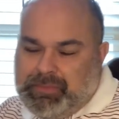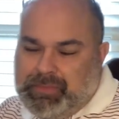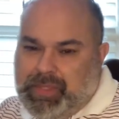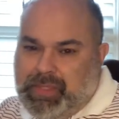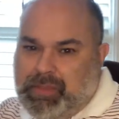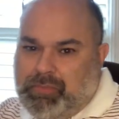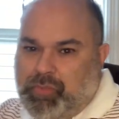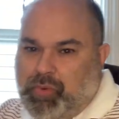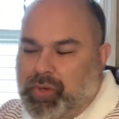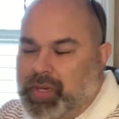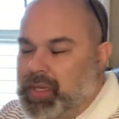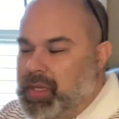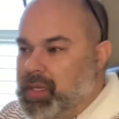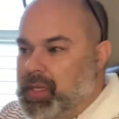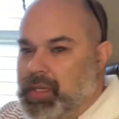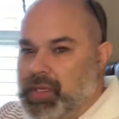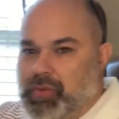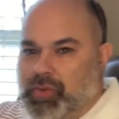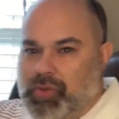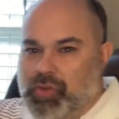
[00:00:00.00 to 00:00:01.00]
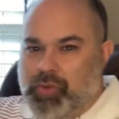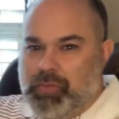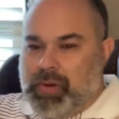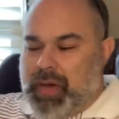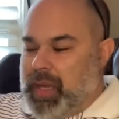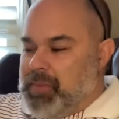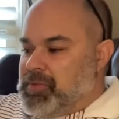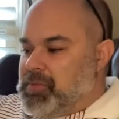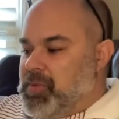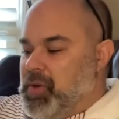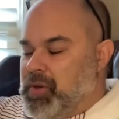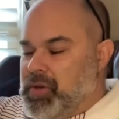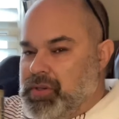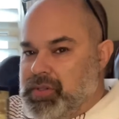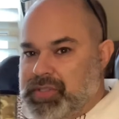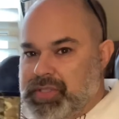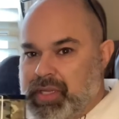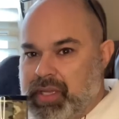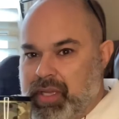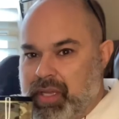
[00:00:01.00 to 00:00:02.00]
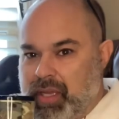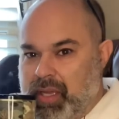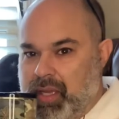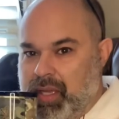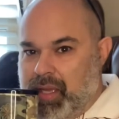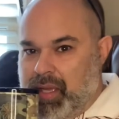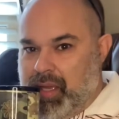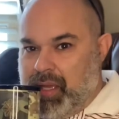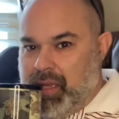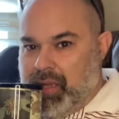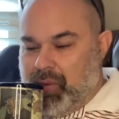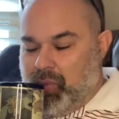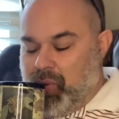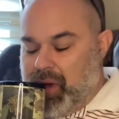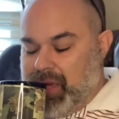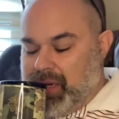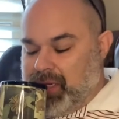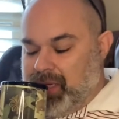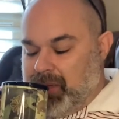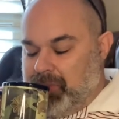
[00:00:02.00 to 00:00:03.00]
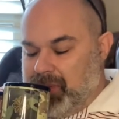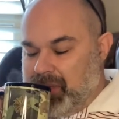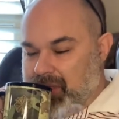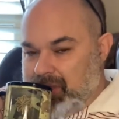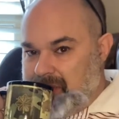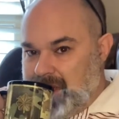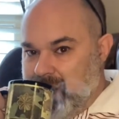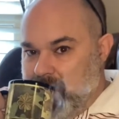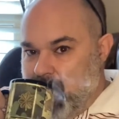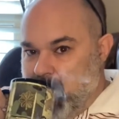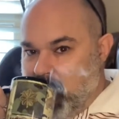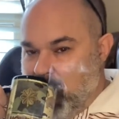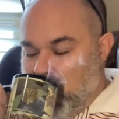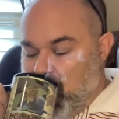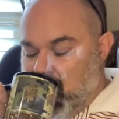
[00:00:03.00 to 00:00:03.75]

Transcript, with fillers: Good morning, YouTube pipe smokers and the YTPC.